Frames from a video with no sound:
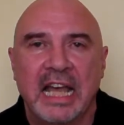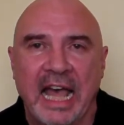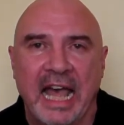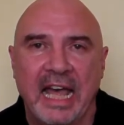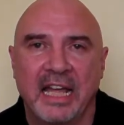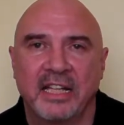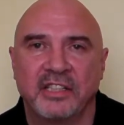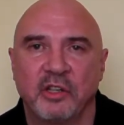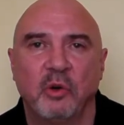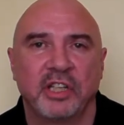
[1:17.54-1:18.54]

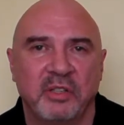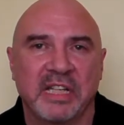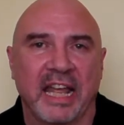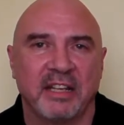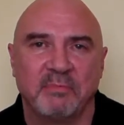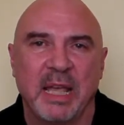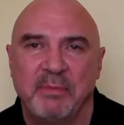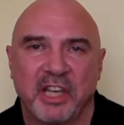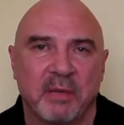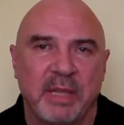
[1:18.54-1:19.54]
and all you'd get is
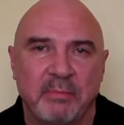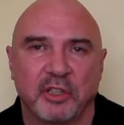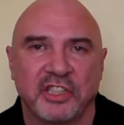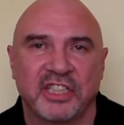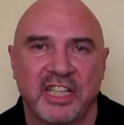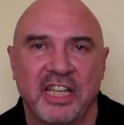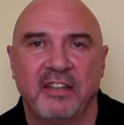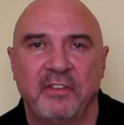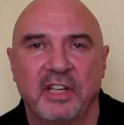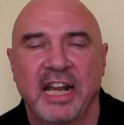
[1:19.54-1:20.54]
maybe other people could see it
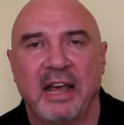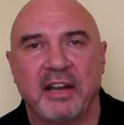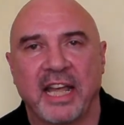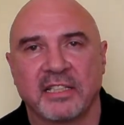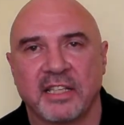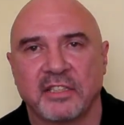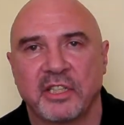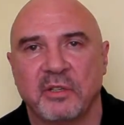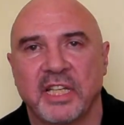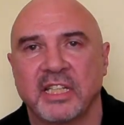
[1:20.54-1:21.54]
if you'd allowed access
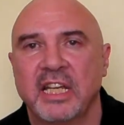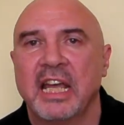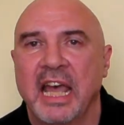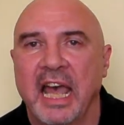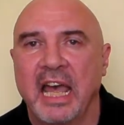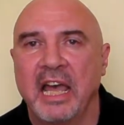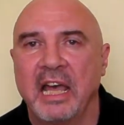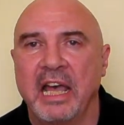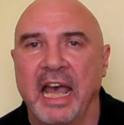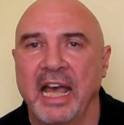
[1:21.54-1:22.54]
to it,
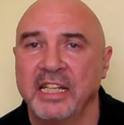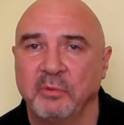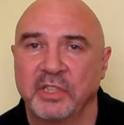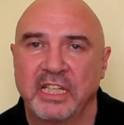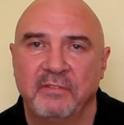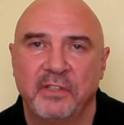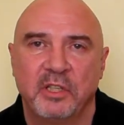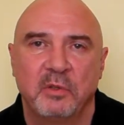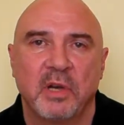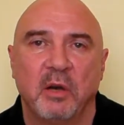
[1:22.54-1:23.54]
and it would give
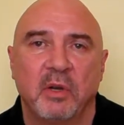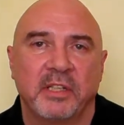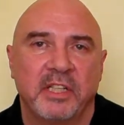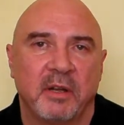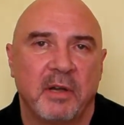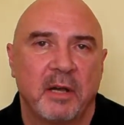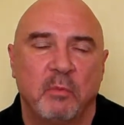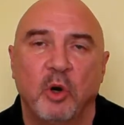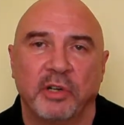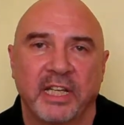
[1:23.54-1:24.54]
you, a
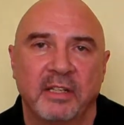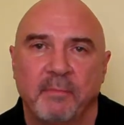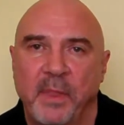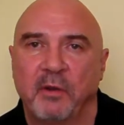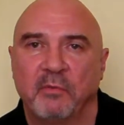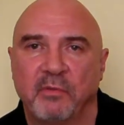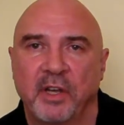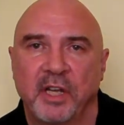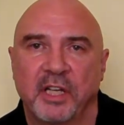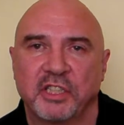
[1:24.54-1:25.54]
warning
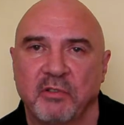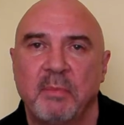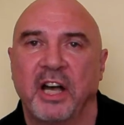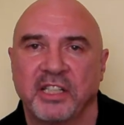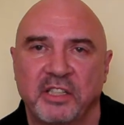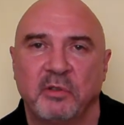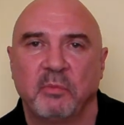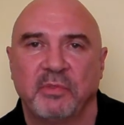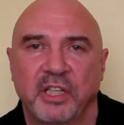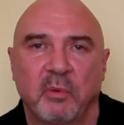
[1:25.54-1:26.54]
to remind
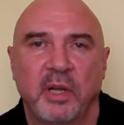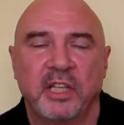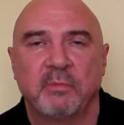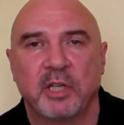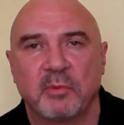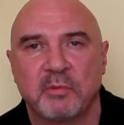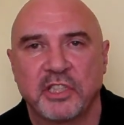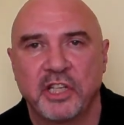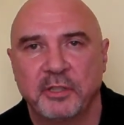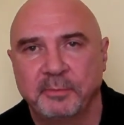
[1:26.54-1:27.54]
you, when the appointment
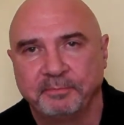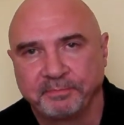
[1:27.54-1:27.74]
was due.